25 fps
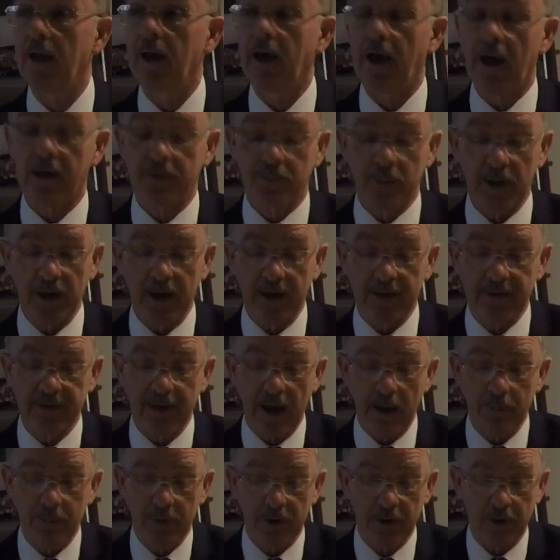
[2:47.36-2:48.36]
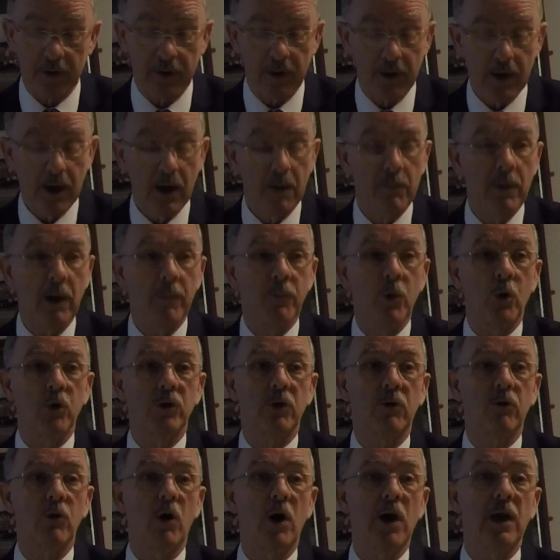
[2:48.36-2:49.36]
has been accepted by both
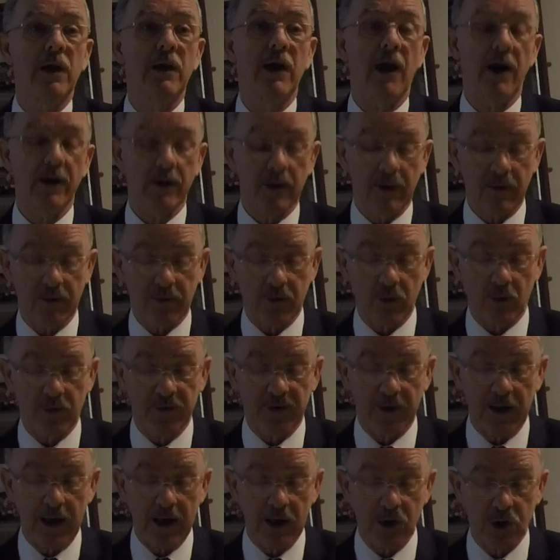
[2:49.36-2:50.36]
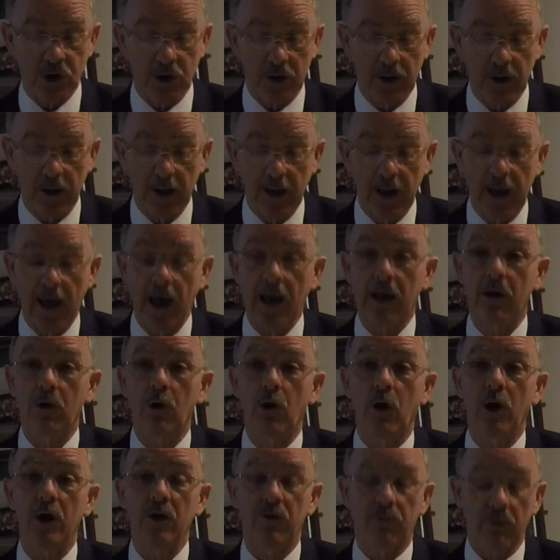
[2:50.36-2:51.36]
the Royal Yachting Association and
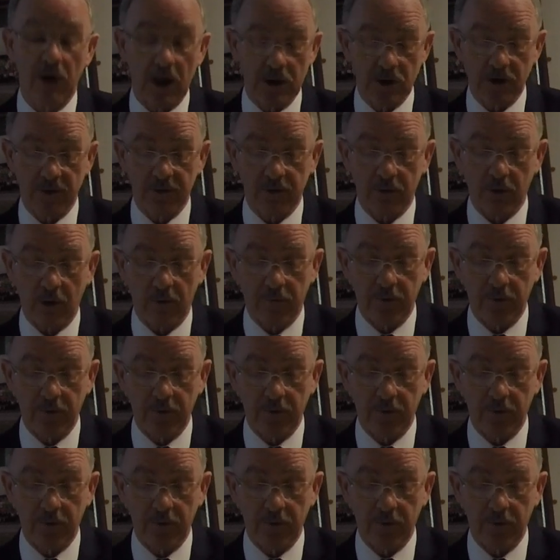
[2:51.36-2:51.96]
Lloyd's Register of